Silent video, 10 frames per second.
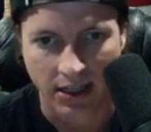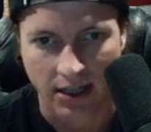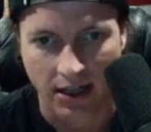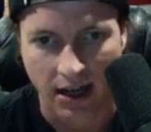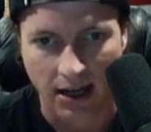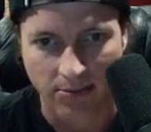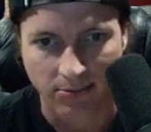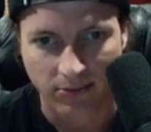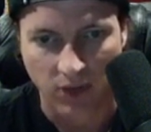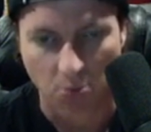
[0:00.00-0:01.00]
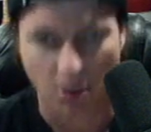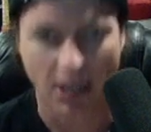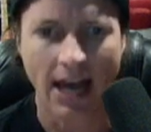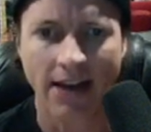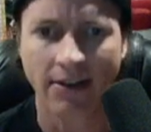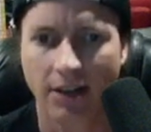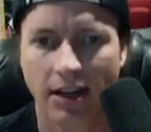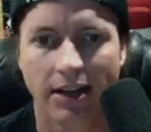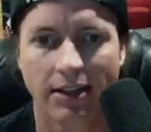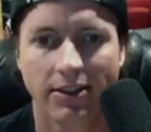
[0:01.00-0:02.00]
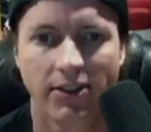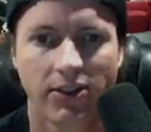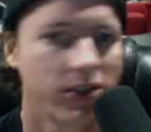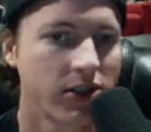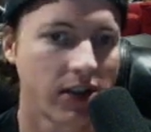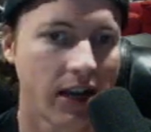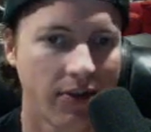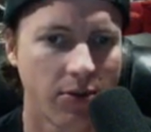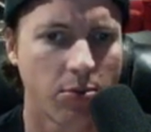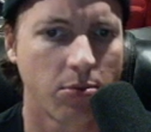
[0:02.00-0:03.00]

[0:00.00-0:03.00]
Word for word: Um, but again, uh, this is just kind of a